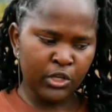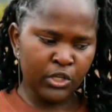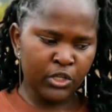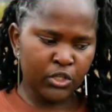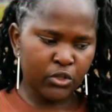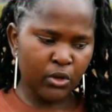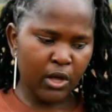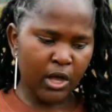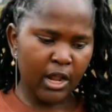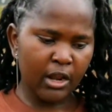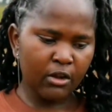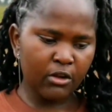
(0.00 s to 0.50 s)

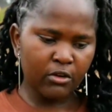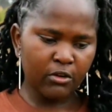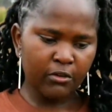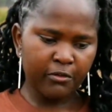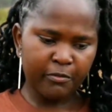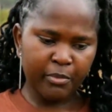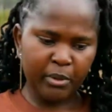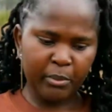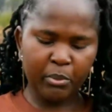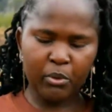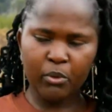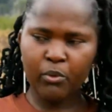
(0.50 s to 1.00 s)
So a lot of
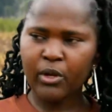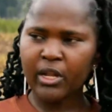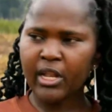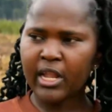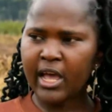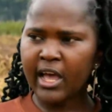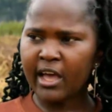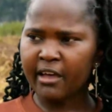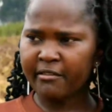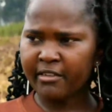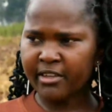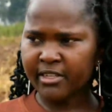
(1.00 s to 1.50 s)
people will
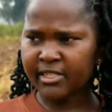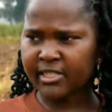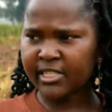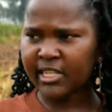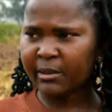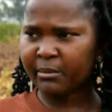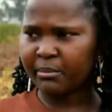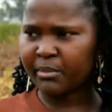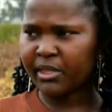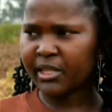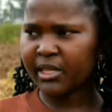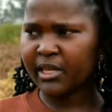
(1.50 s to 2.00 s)
harvest
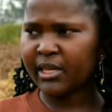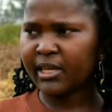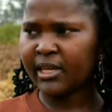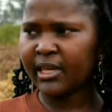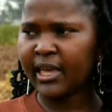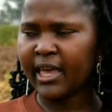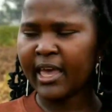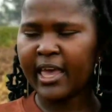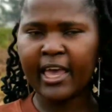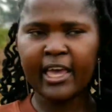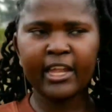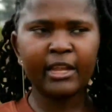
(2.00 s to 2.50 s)
something,
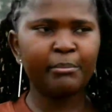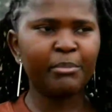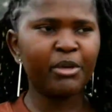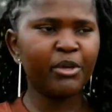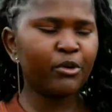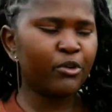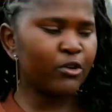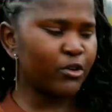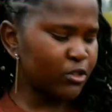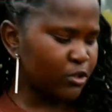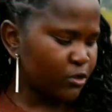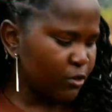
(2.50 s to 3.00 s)
and
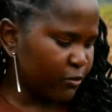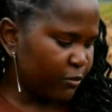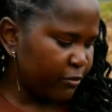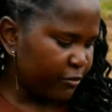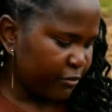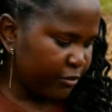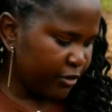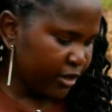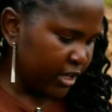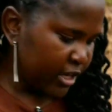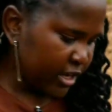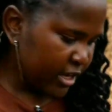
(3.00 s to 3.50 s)
because of
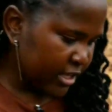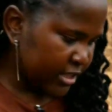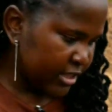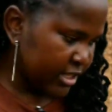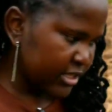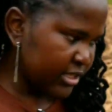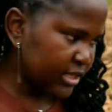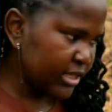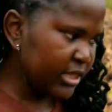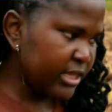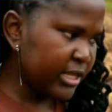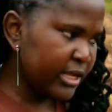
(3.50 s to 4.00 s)
fear
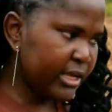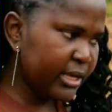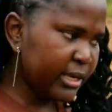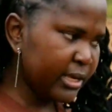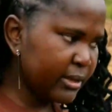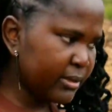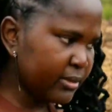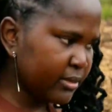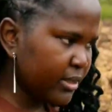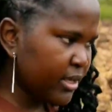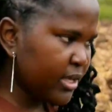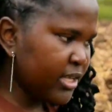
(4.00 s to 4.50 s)
that
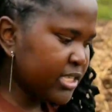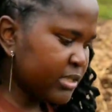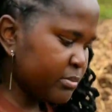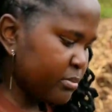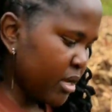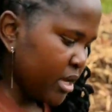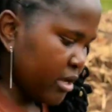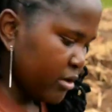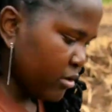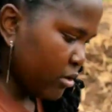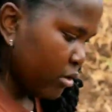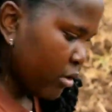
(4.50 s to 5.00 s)
the things
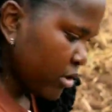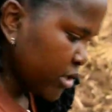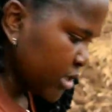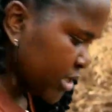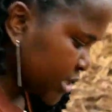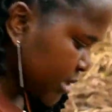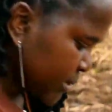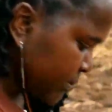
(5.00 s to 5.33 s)
may rot,